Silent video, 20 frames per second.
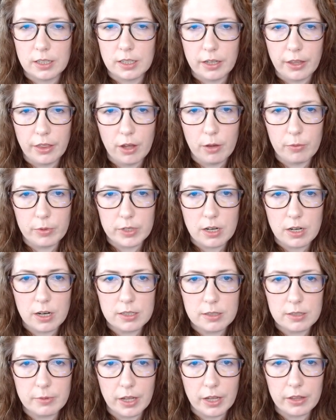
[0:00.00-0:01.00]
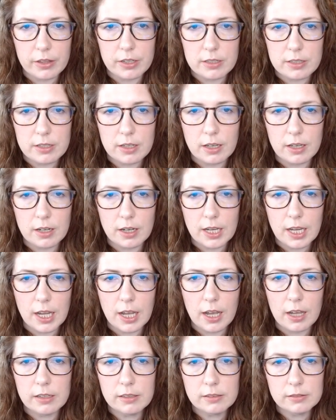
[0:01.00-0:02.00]
I thought we talked about this, kitty
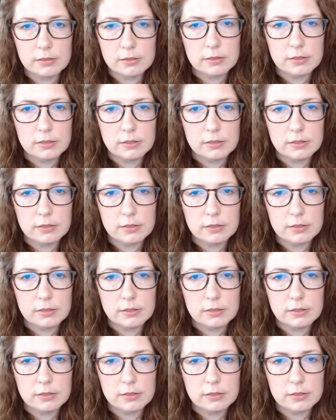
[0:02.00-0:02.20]
cat.